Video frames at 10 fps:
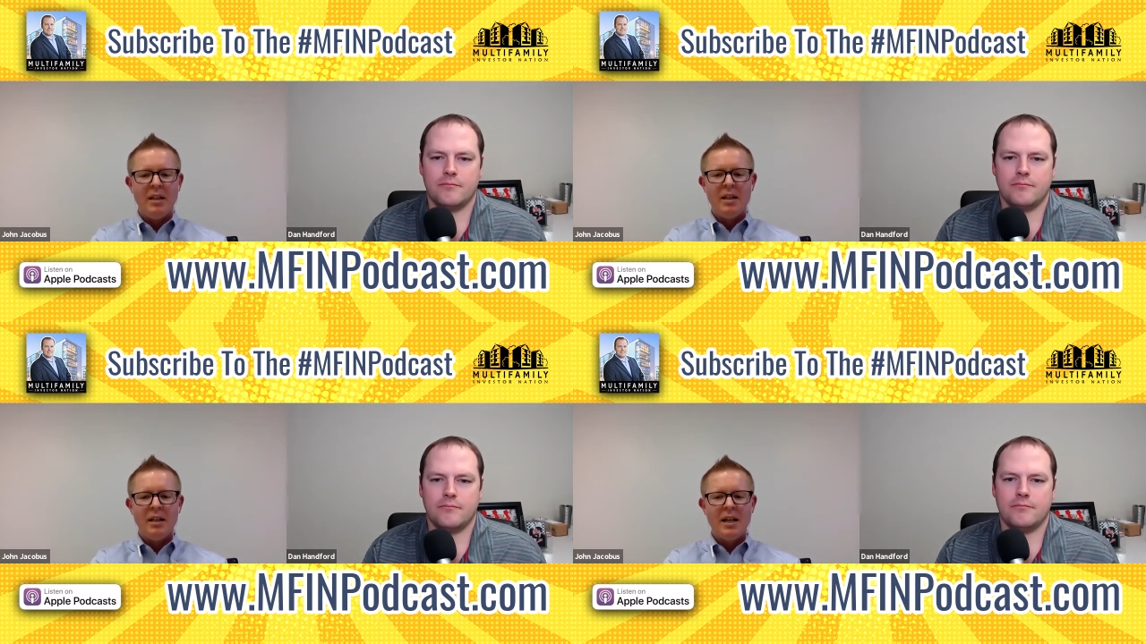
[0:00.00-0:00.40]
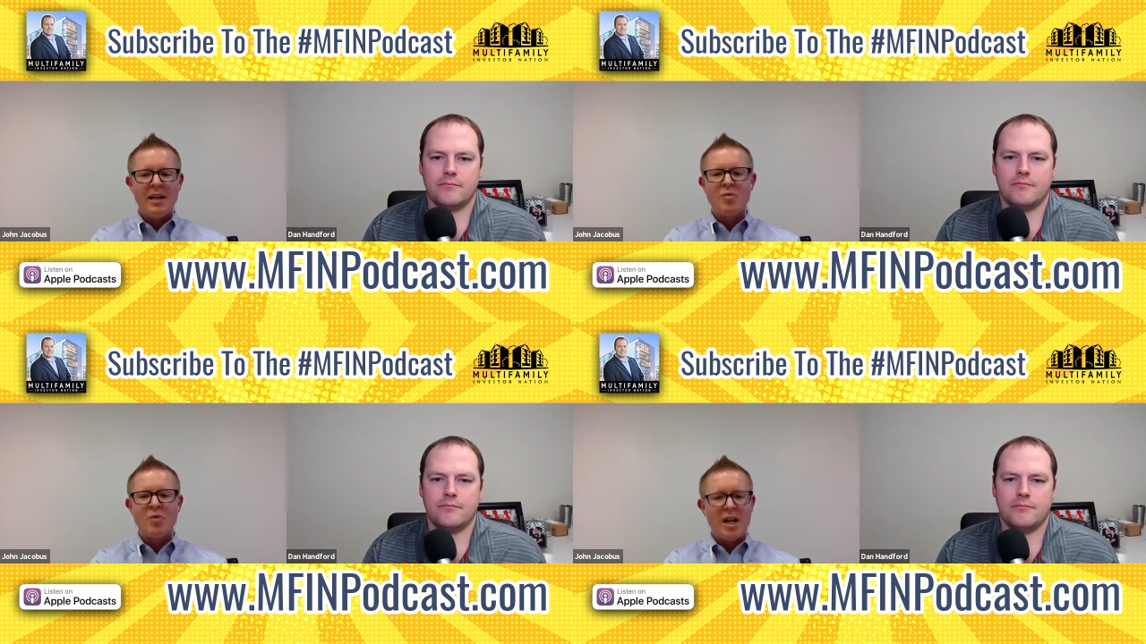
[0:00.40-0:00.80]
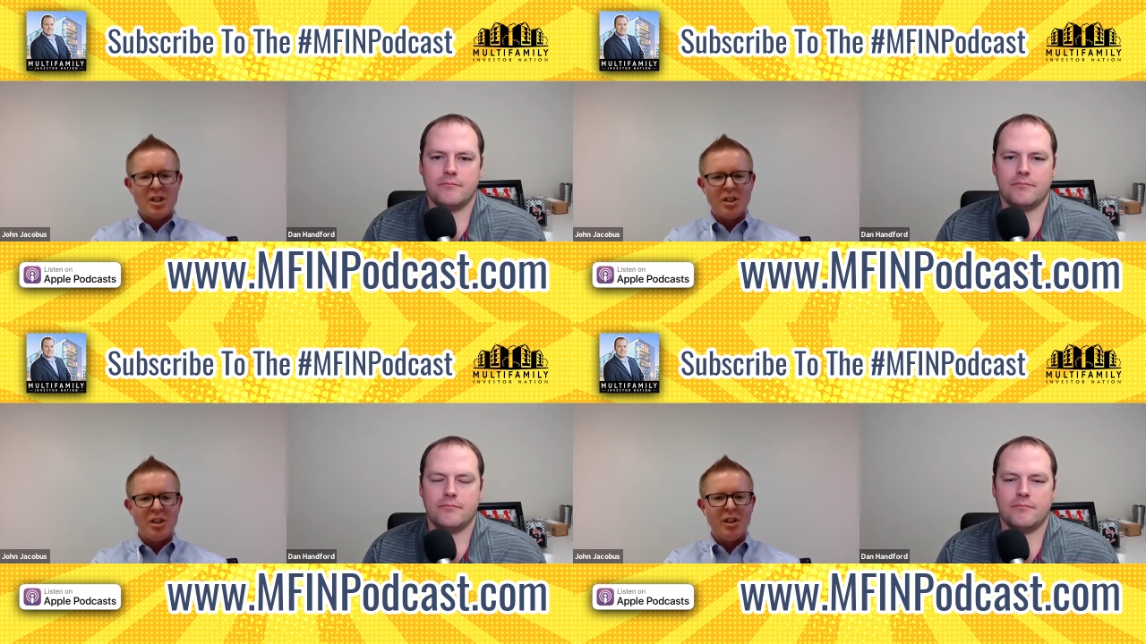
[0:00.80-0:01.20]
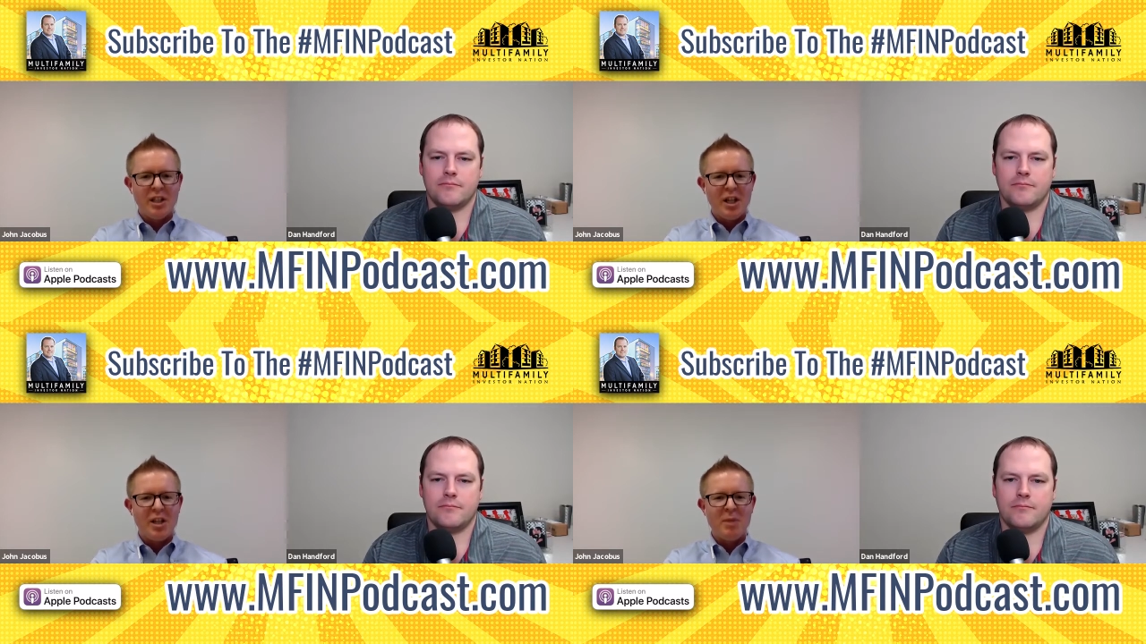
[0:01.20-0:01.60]
Speaker 1: uh, as rational
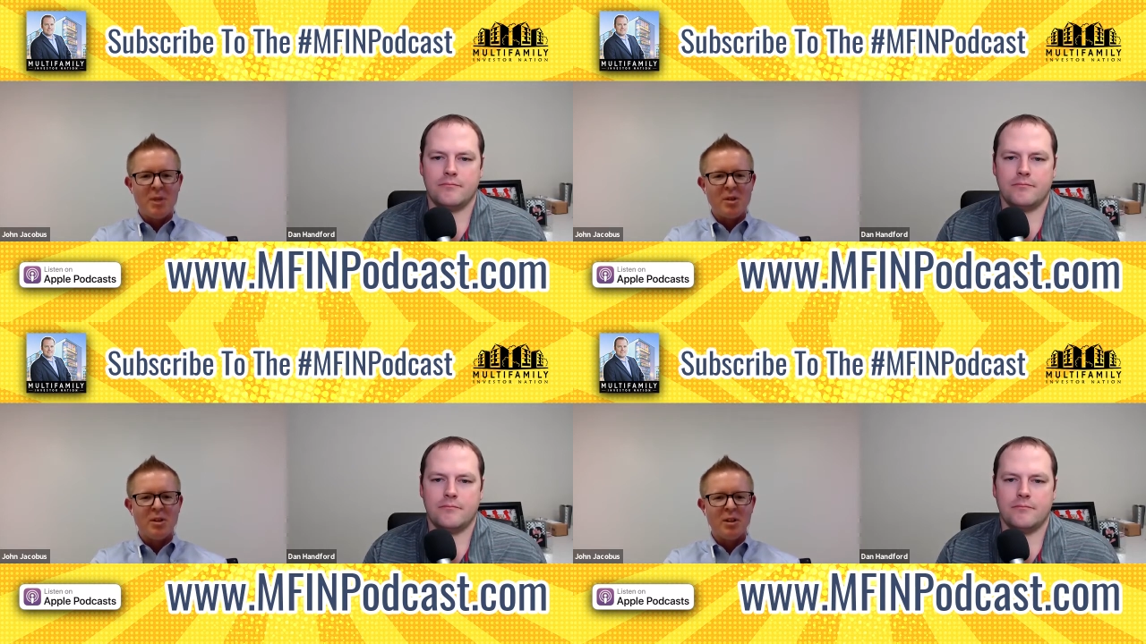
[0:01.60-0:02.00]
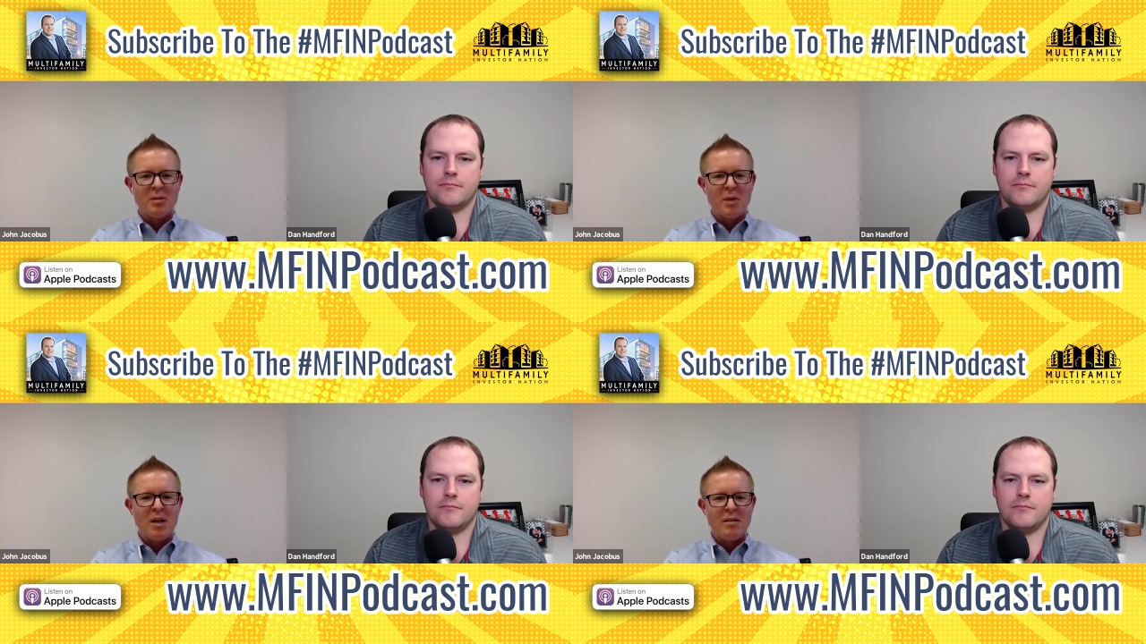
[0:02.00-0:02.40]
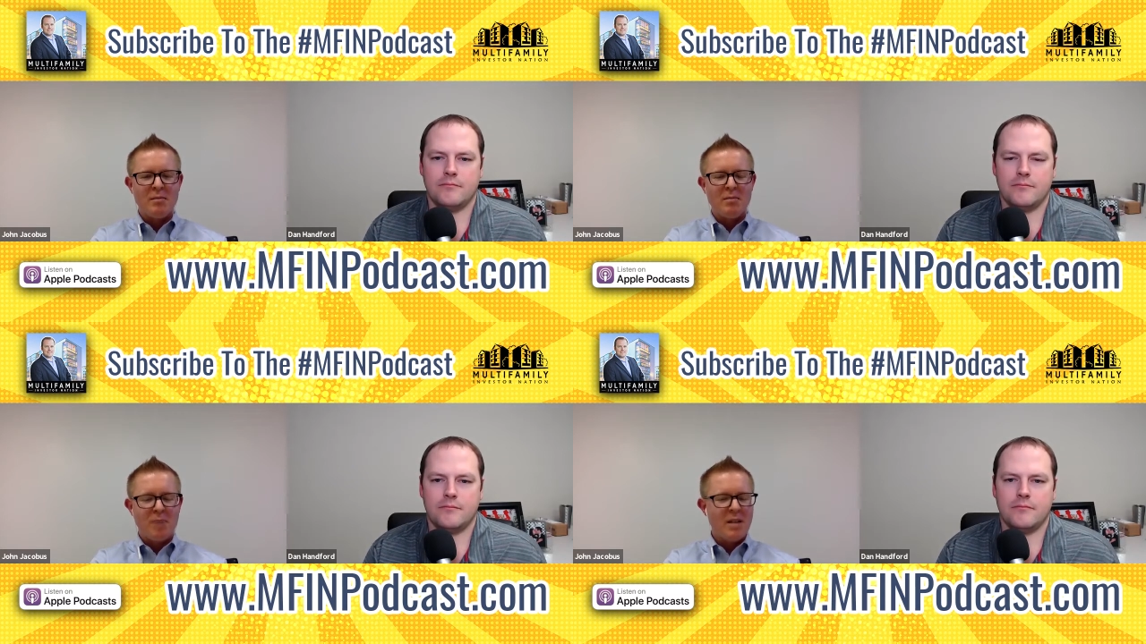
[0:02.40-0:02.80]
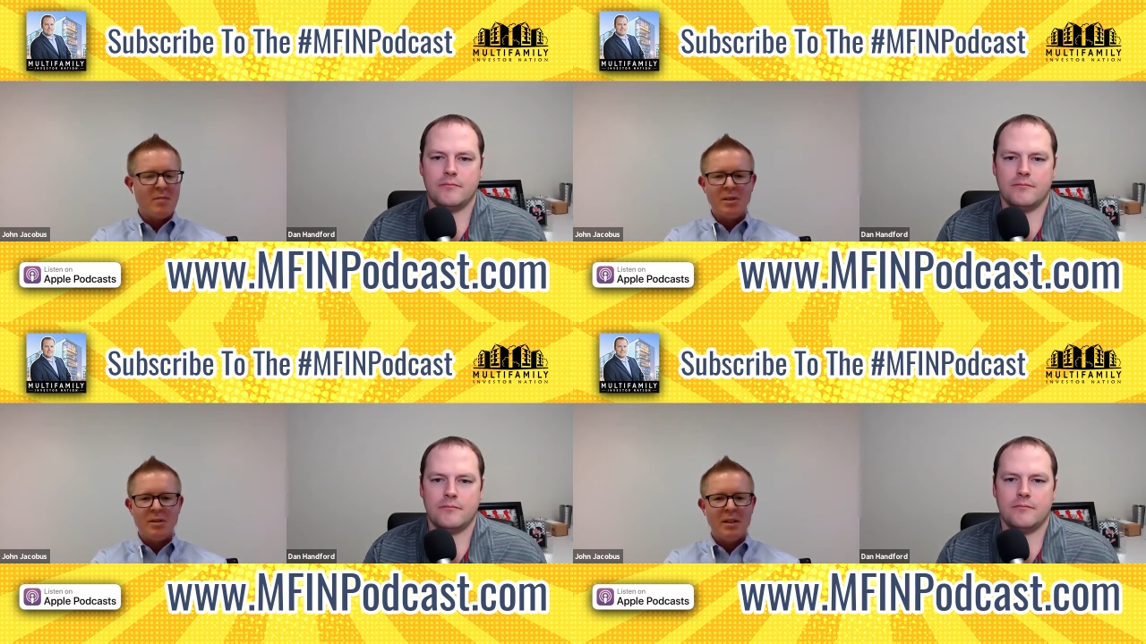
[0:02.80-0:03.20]
and unemotional as pros-
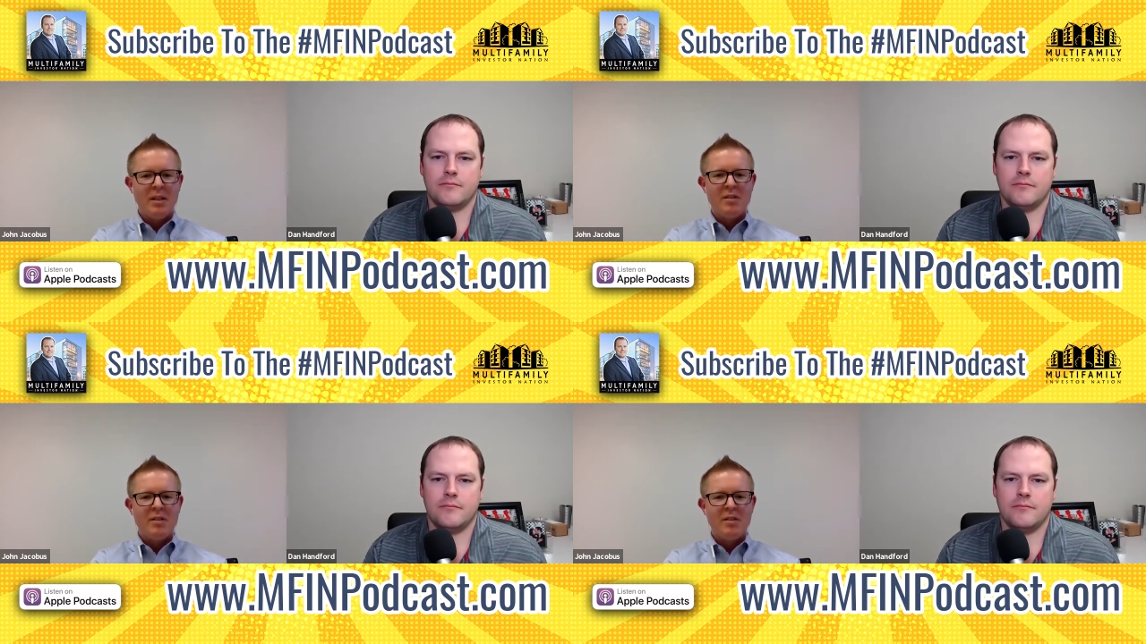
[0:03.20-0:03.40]
possible.